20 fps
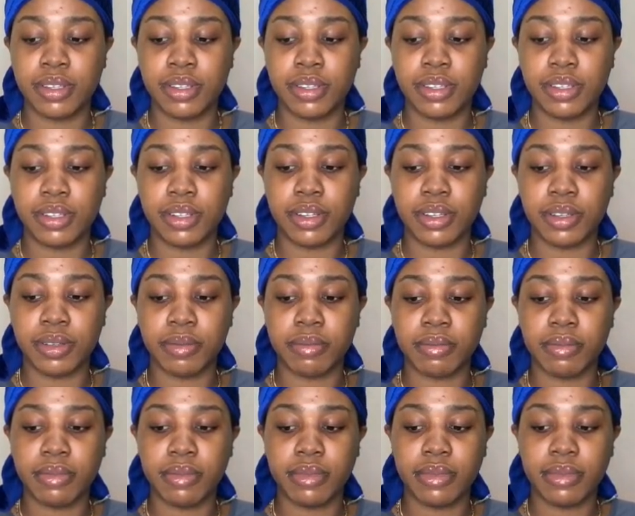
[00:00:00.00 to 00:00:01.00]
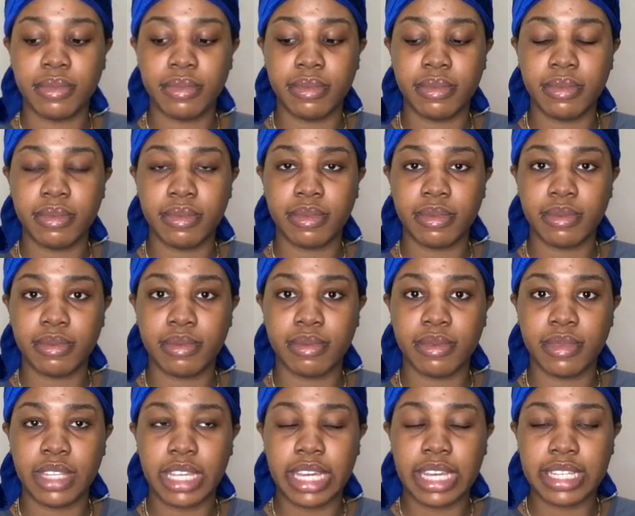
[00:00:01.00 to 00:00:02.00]
you know,
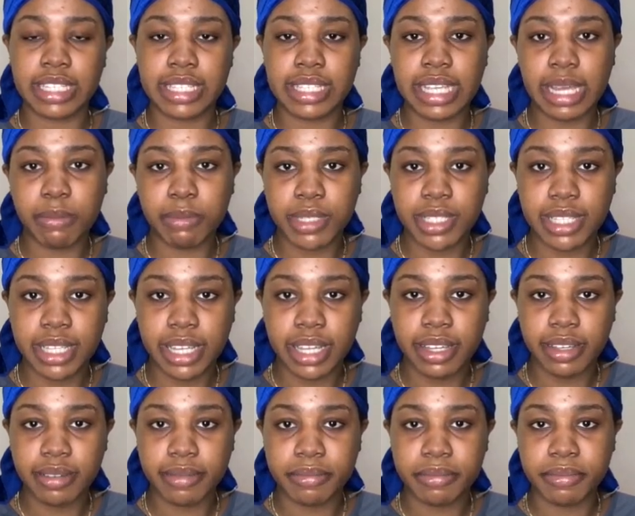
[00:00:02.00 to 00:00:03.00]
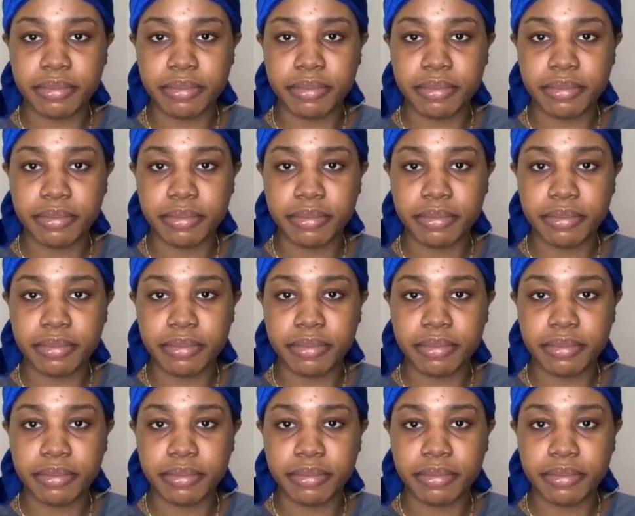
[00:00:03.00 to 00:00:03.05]
accept it.